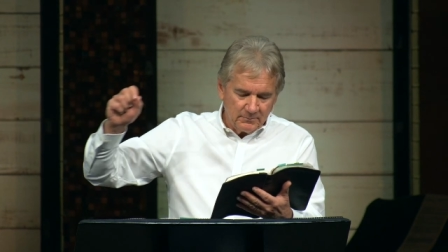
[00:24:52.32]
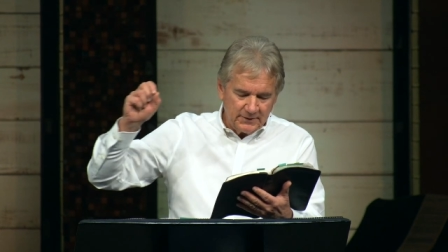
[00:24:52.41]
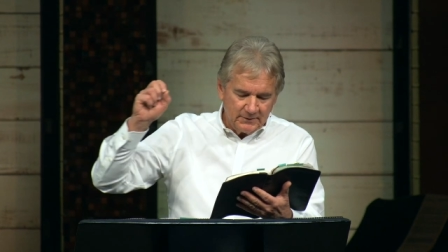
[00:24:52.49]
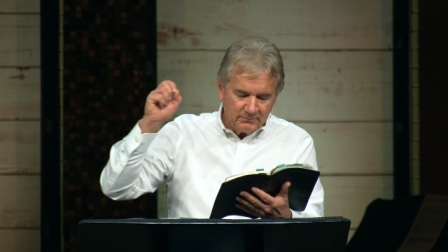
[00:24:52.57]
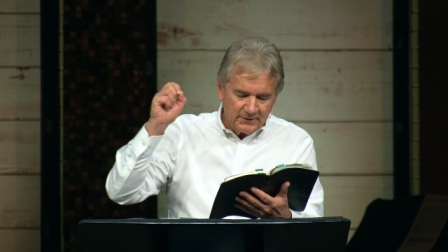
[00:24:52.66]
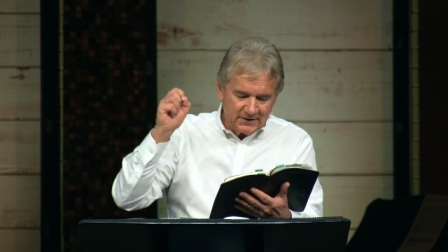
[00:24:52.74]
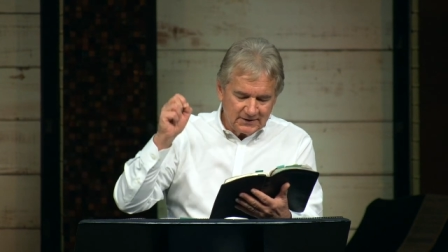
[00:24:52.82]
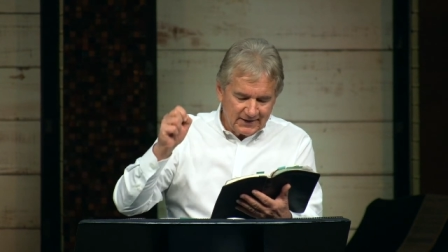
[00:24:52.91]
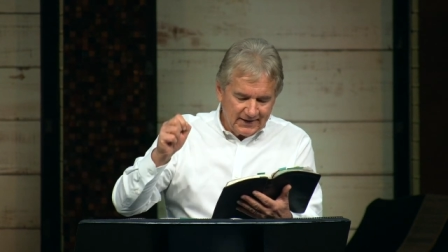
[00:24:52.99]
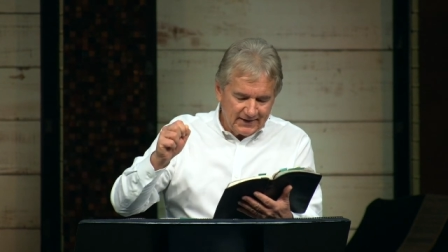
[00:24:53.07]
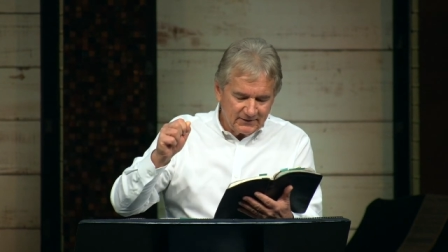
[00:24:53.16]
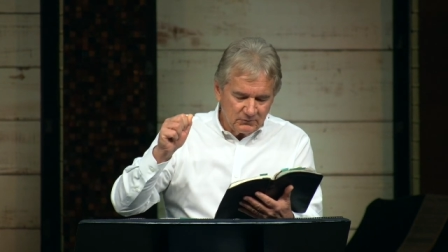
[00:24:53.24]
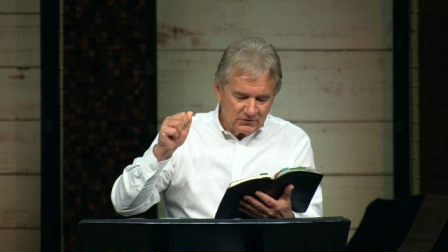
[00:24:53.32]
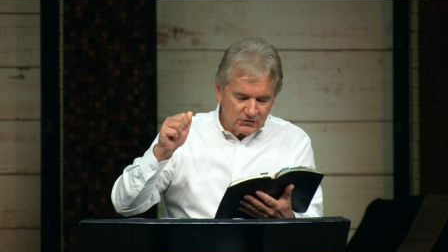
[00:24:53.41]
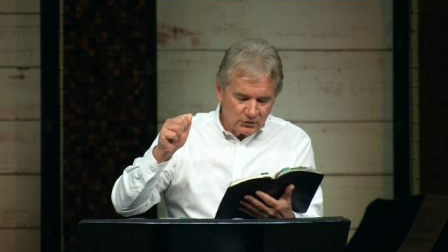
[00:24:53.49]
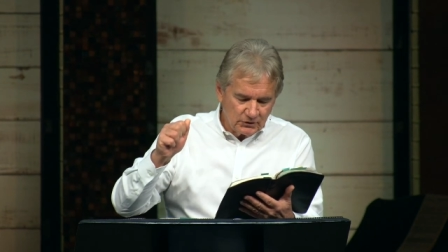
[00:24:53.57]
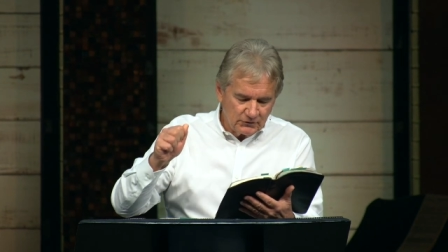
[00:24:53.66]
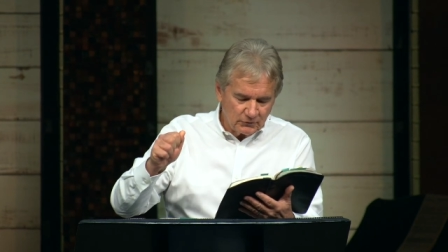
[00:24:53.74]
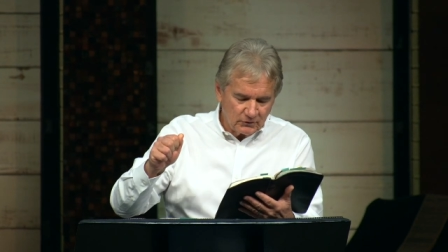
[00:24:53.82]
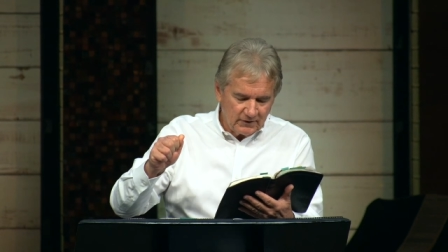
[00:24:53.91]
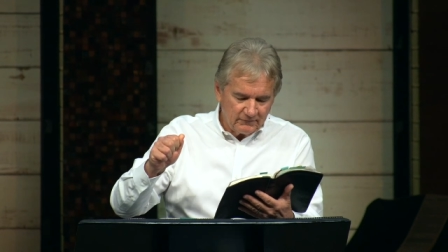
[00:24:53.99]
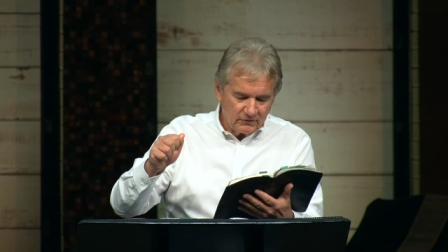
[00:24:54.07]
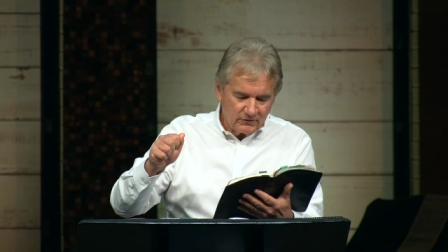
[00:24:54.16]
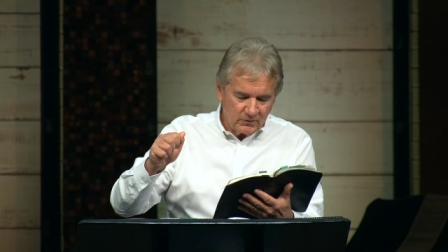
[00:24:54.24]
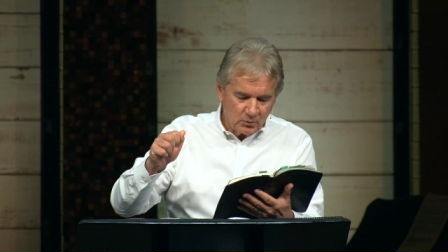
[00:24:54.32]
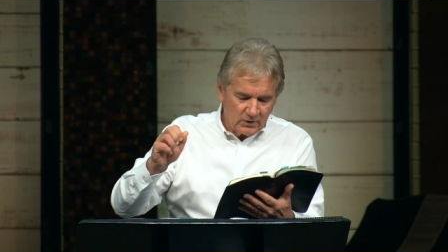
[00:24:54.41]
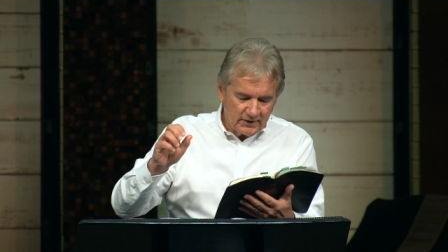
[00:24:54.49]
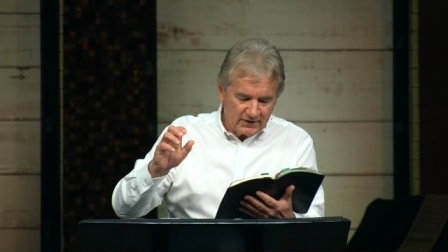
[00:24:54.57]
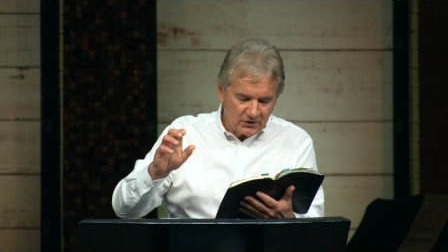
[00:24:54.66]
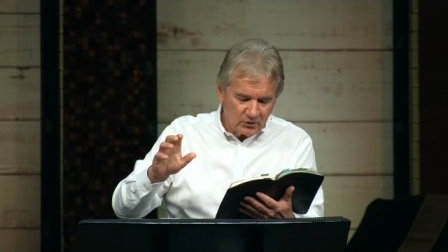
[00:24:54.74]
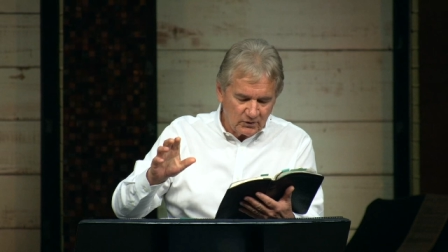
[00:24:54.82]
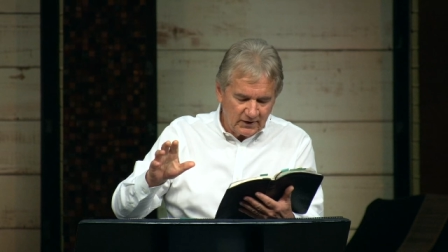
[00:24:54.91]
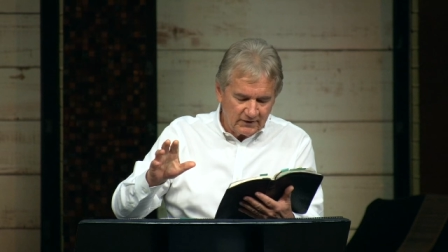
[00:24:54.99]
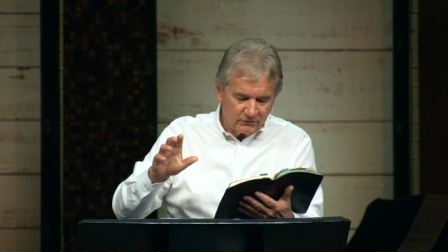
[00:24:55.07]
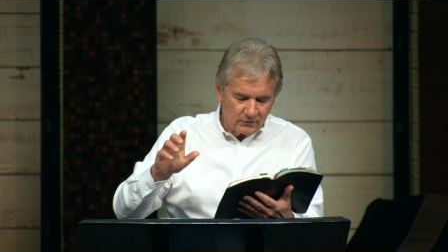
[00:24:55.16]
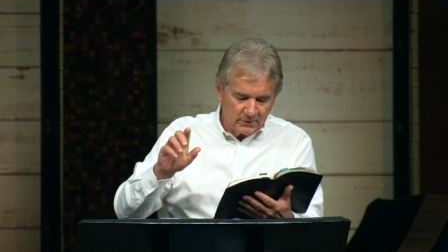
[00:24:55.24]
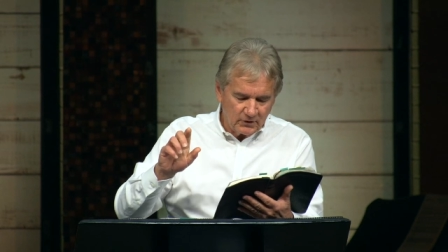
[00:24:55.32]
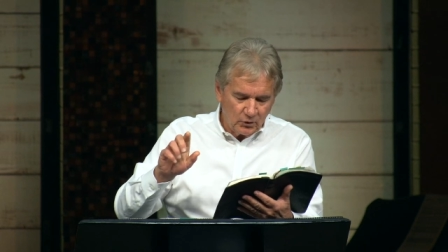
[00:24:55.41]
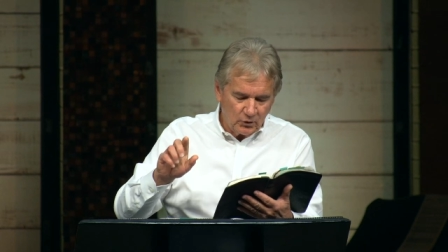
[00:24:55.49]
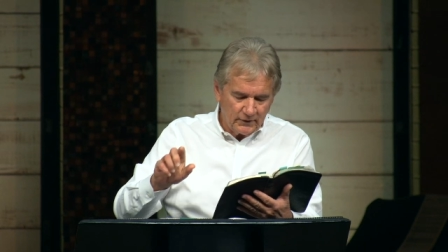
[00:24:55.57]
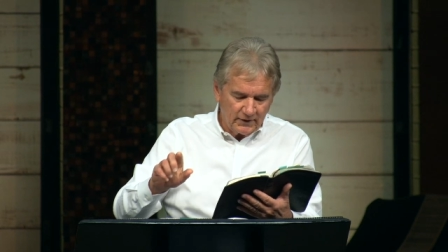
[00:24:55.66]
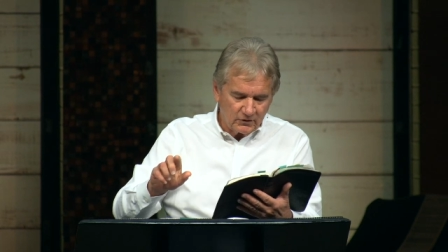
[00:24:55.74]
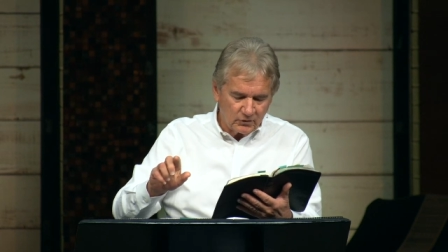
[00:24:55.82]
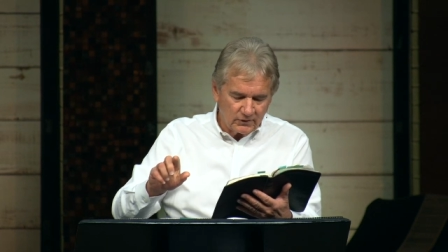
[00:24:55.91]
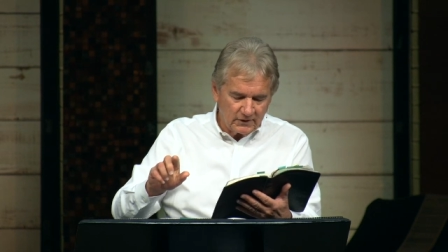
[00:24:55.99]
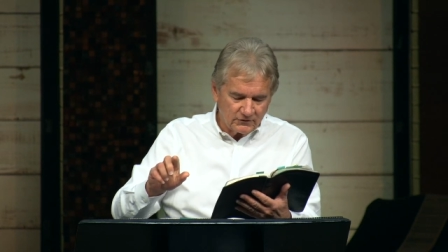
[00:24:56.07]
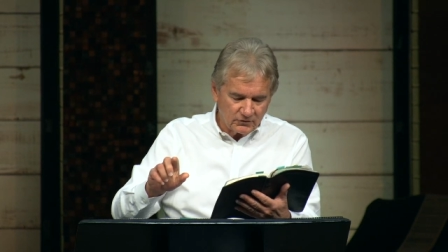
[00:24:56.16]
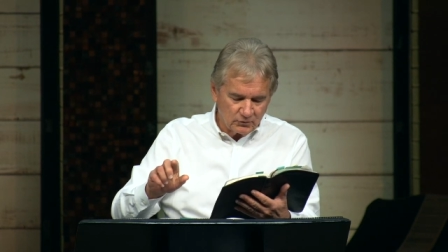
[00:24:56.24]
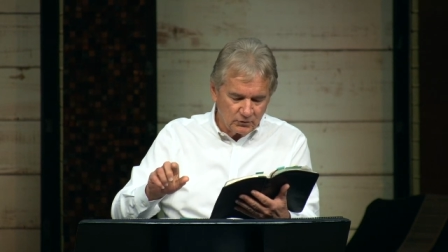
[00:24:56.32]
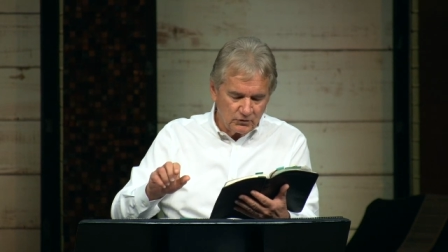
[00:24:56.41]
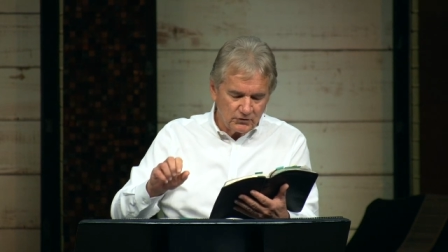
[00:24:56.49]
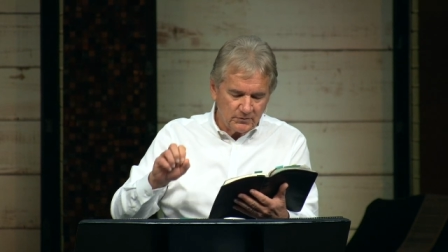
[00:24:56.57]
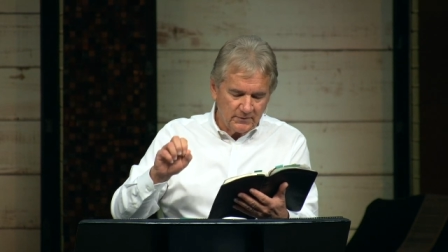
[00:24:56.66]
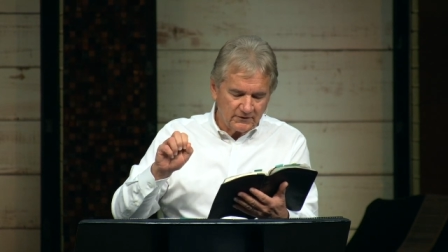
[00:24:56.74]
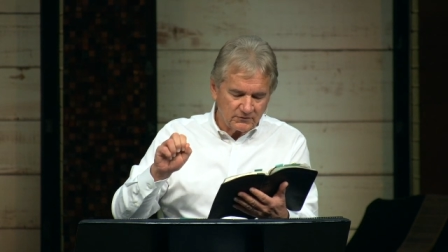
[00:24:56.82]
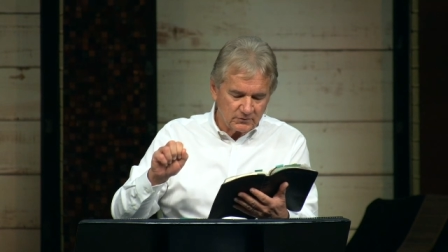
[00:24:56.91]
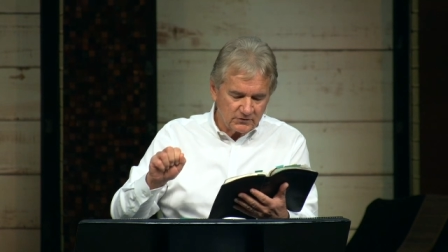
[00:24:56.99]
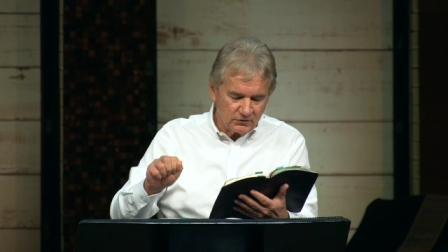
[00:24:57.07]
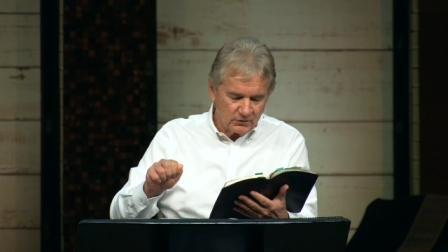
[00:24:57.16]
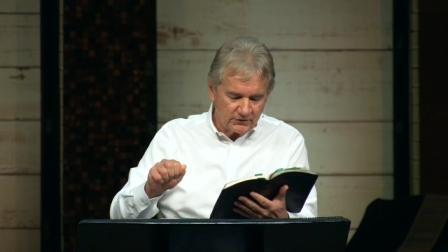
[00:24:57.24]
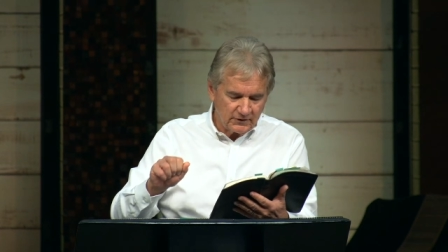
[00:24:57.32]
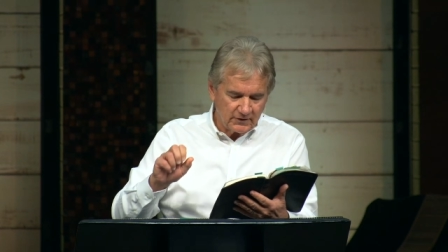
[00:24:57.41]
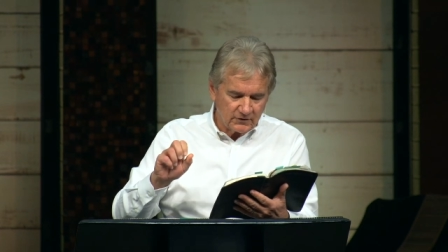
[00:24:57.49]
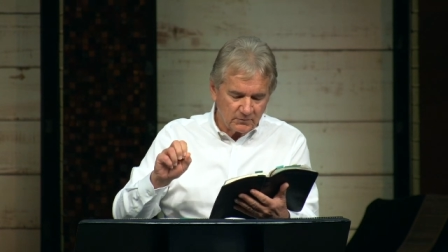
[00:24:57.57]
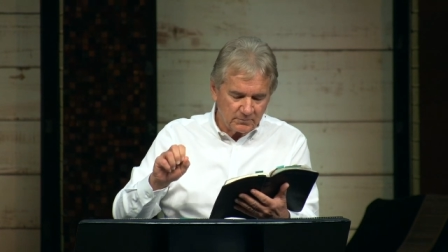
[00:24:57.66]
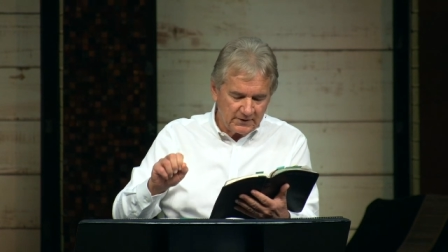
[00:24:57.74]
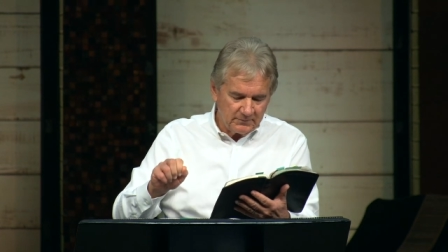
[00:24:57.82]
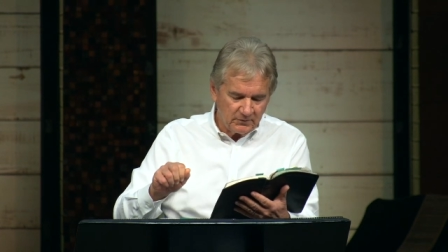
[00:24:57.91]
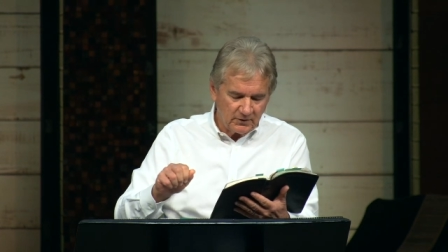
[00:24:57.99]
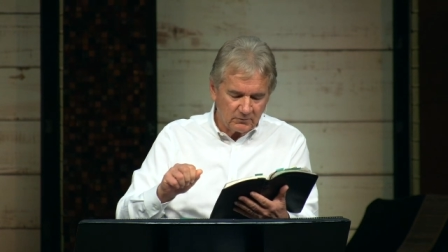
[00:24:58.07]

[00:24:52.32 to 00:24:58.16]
Be, be glad and rejoice forever in what I create, for behold, I'll create Jerusalem as a rejoicing and her people.